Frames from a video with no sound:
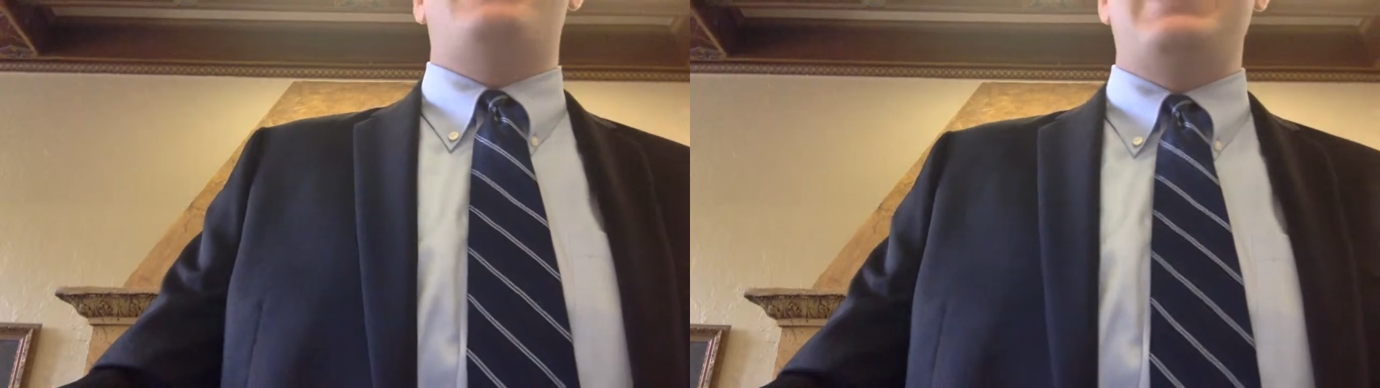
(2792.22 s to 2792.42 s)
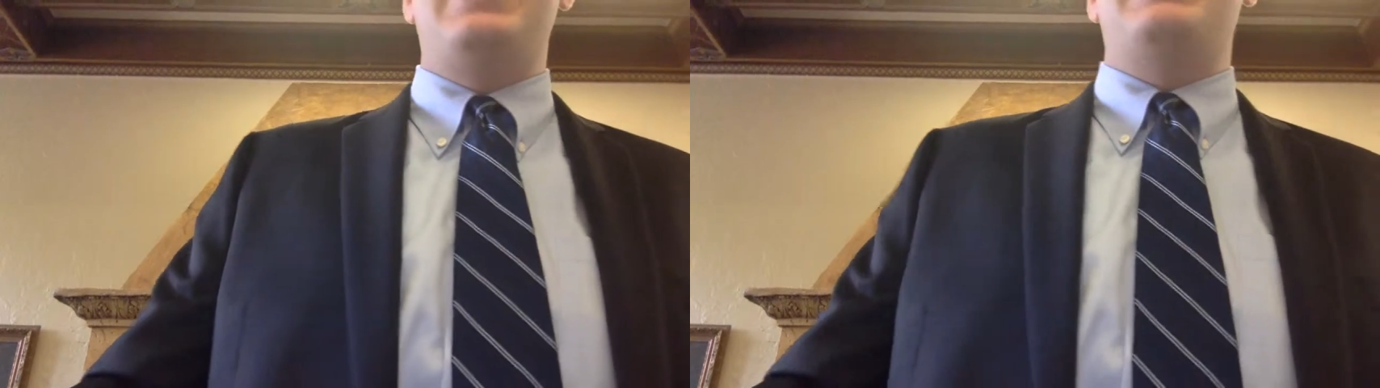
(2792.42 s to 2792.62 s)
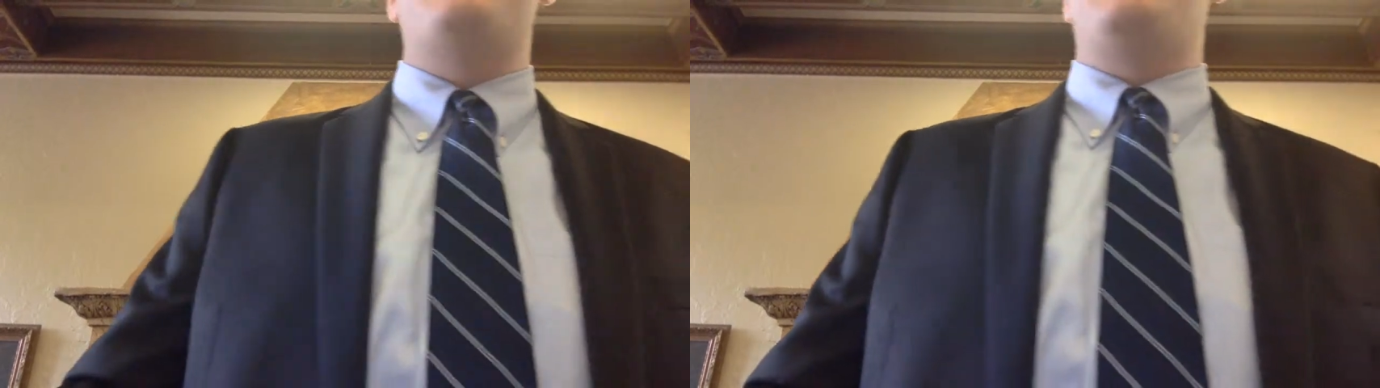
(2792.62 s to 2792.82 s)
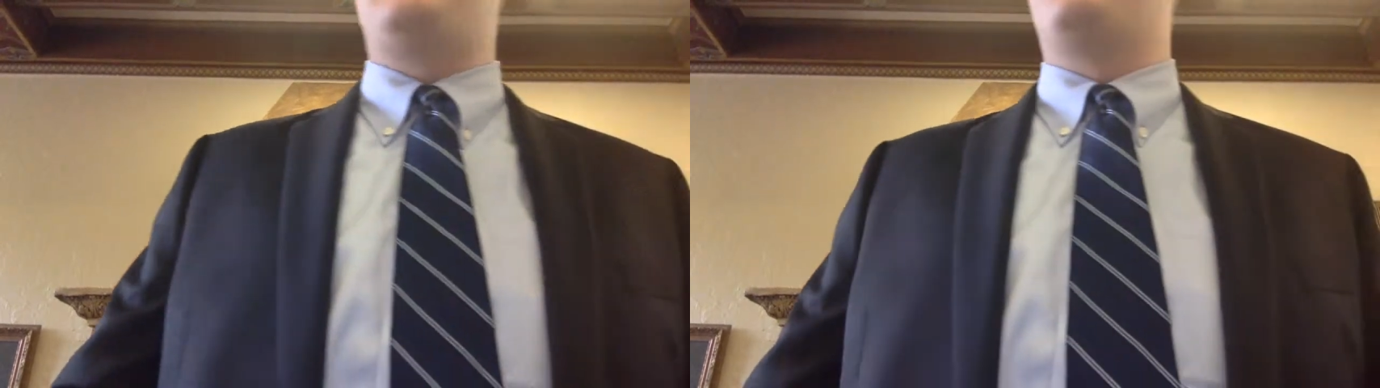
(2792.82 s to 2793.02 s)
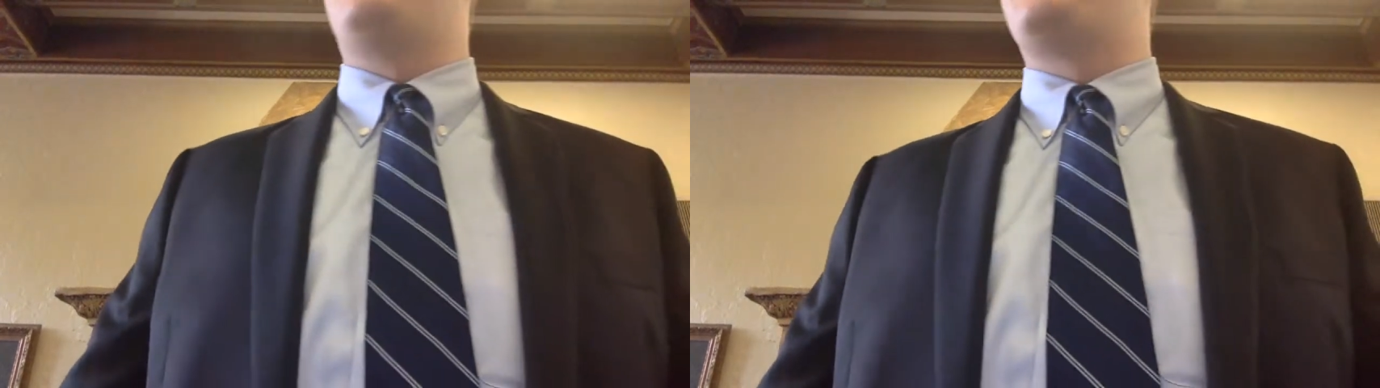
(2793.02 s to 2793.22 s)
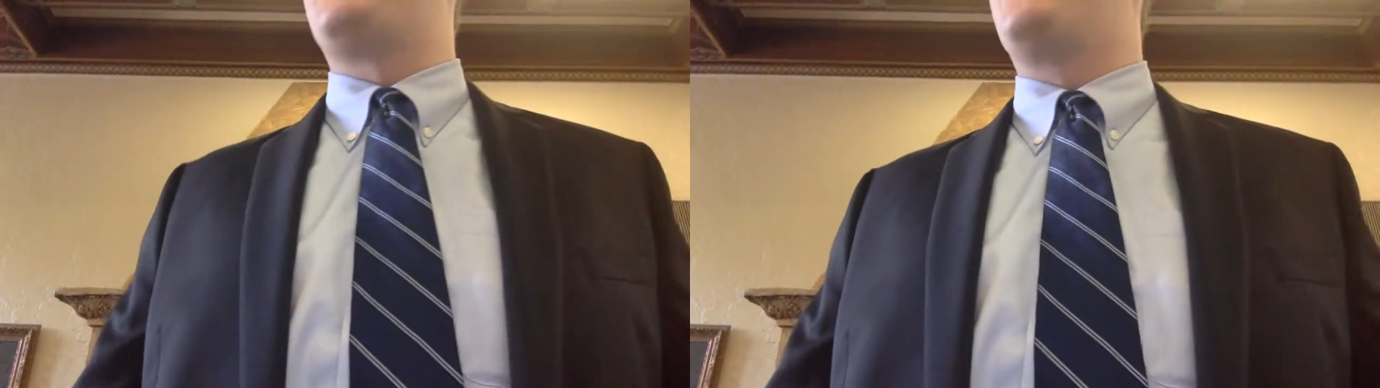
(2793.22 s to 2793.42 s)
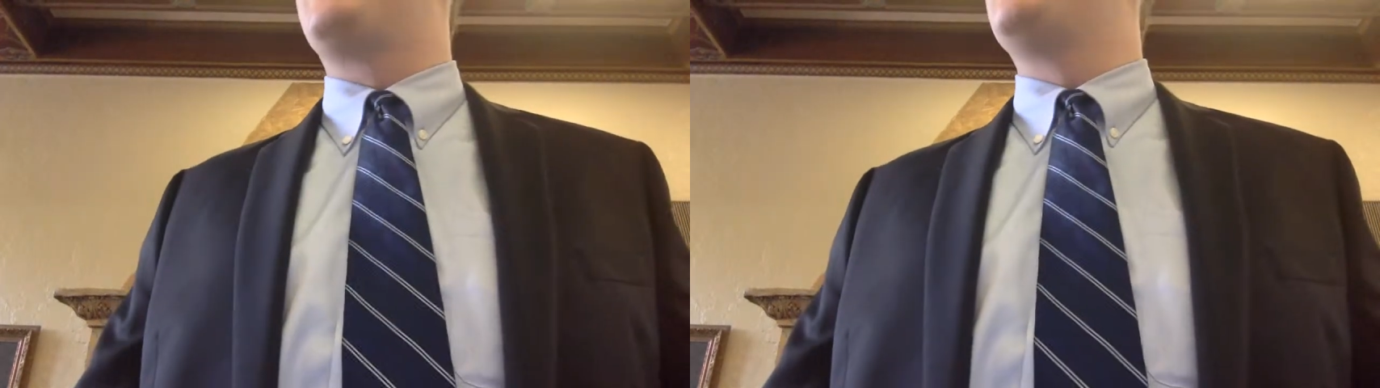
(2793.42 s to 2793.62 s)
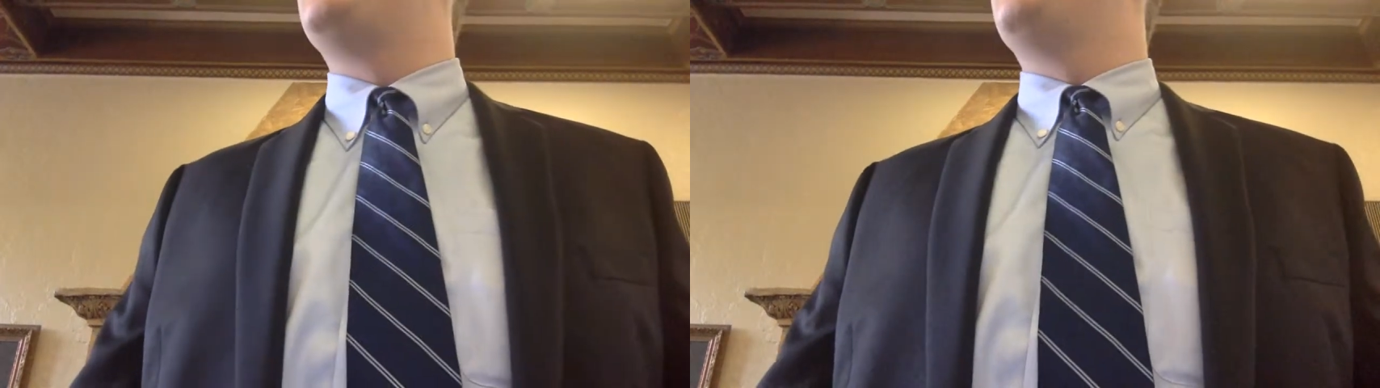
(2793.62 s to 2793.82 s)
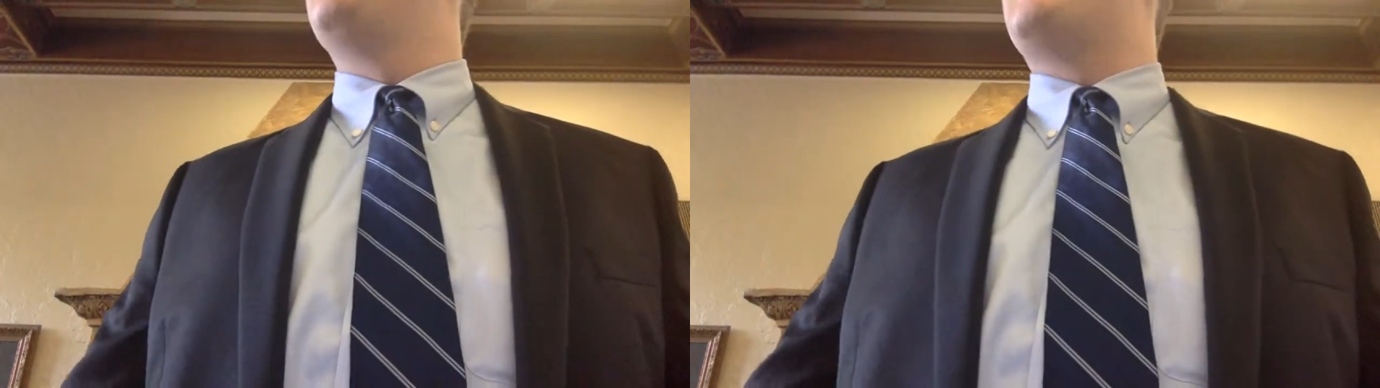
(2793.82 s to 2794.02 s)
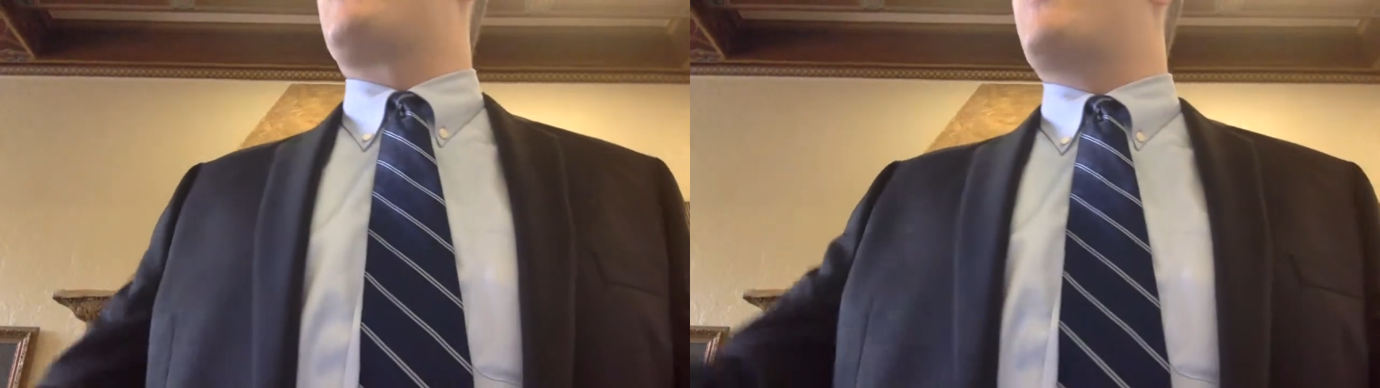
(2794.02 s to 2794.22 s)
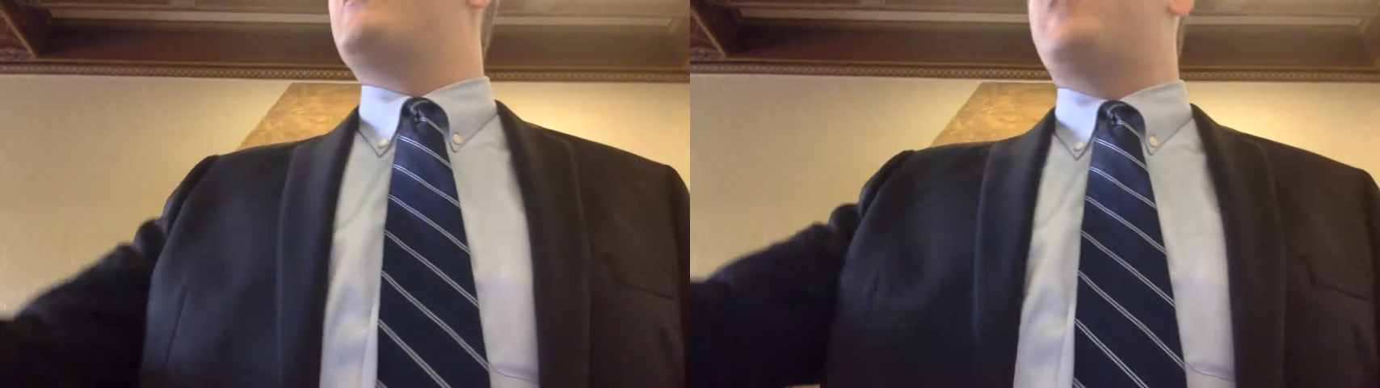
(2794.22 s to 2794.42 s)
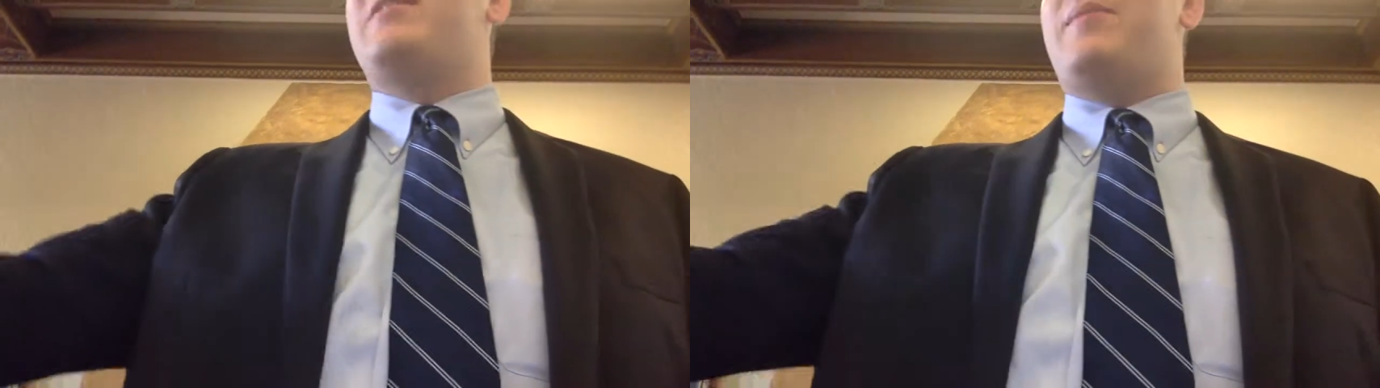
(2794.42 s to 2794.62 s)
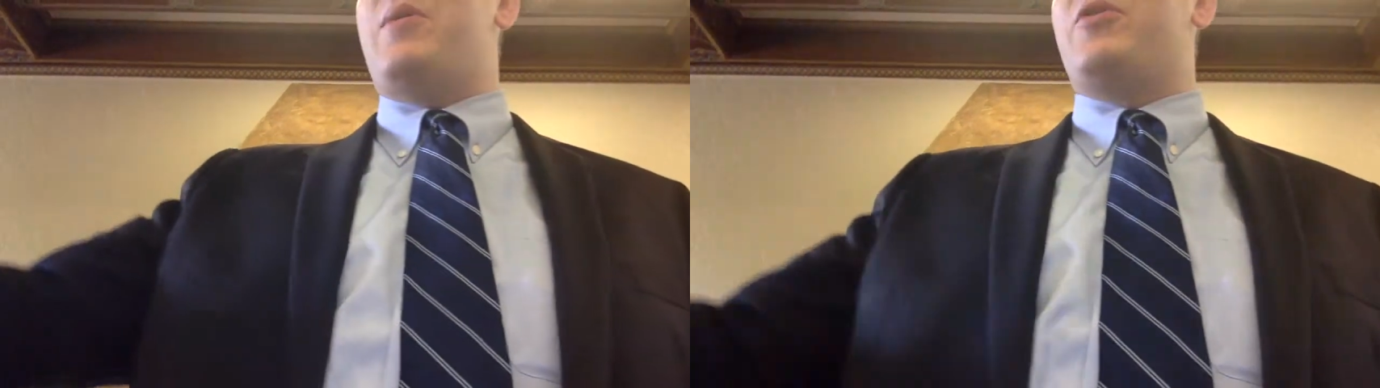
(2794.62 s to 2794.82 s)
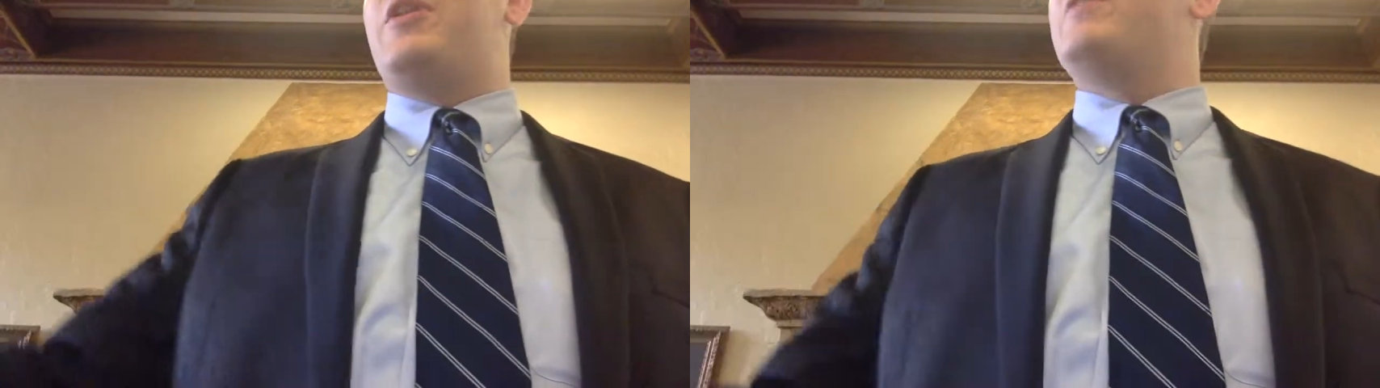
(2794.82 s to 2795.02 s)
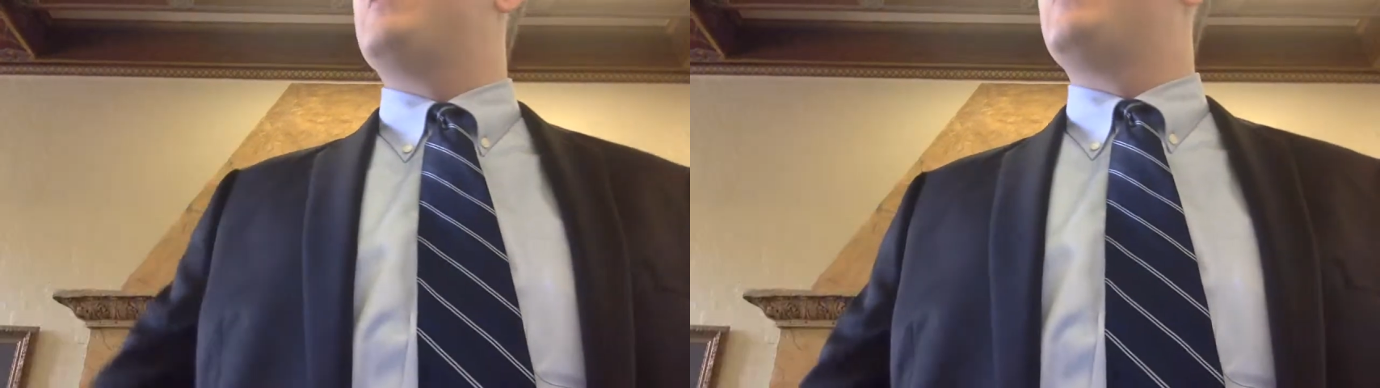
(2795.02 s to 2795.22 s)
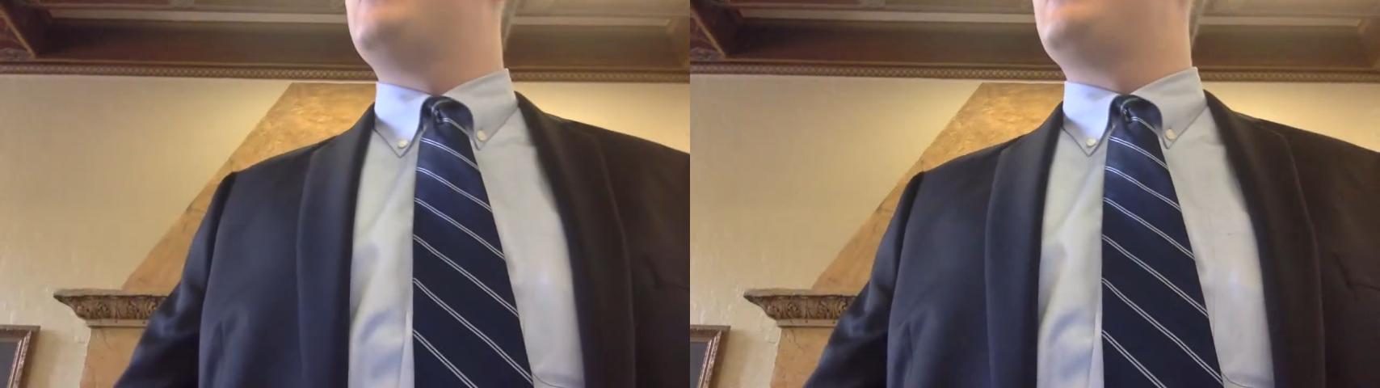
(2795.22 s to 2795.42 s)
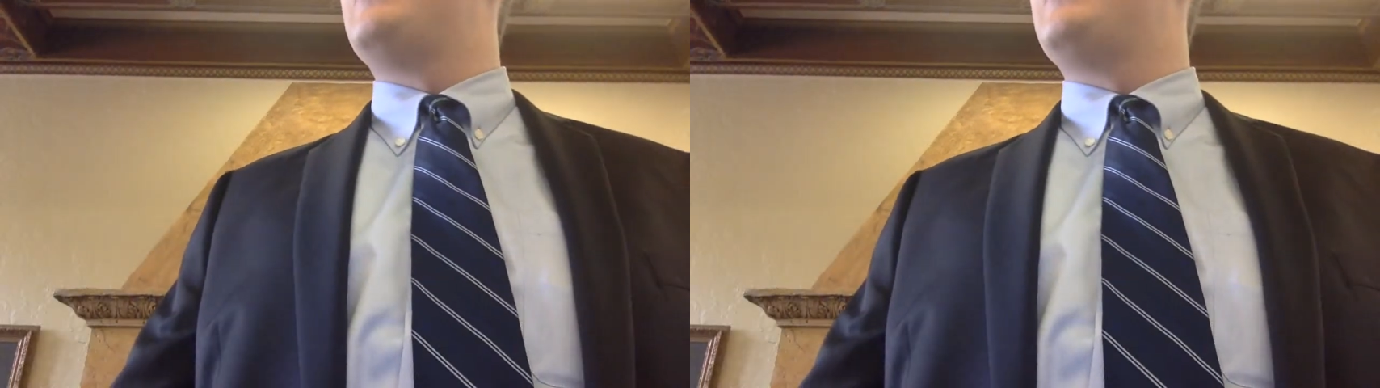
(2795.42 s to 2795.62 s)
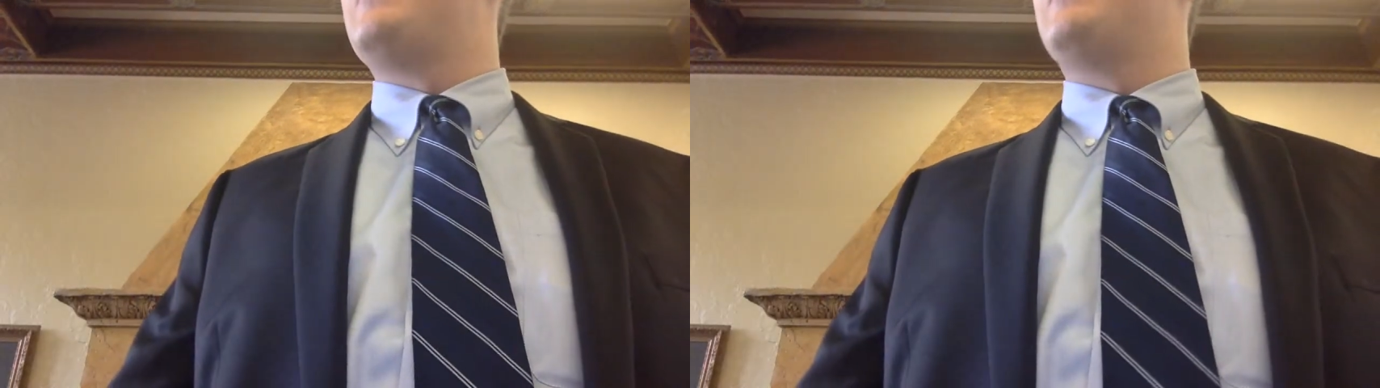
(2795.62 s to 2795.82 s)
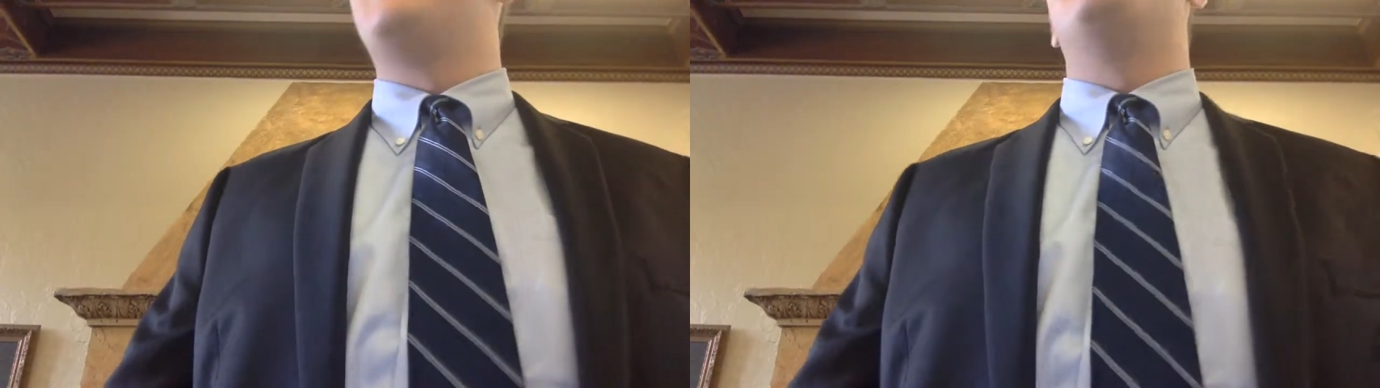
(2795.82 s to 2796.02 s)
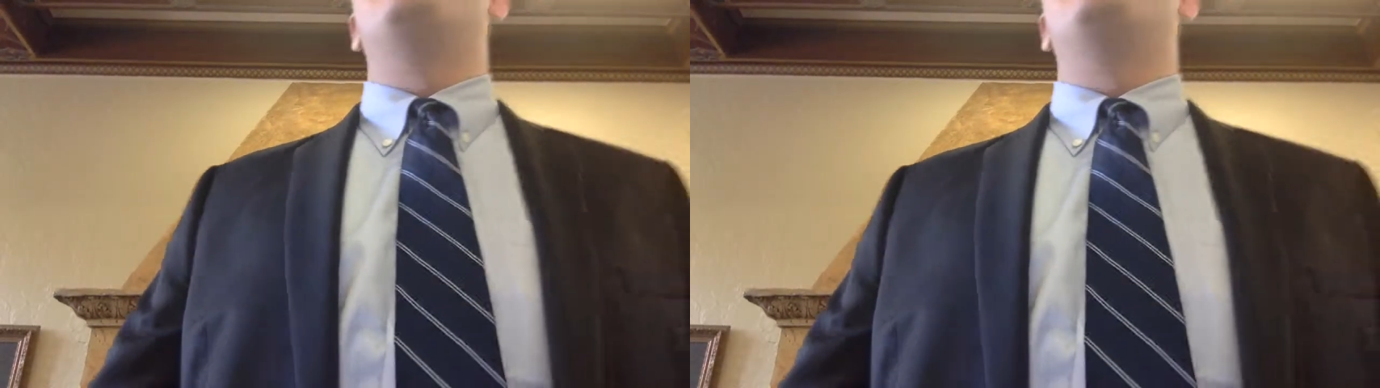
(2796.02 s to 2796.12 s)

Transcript: (no speaker visible)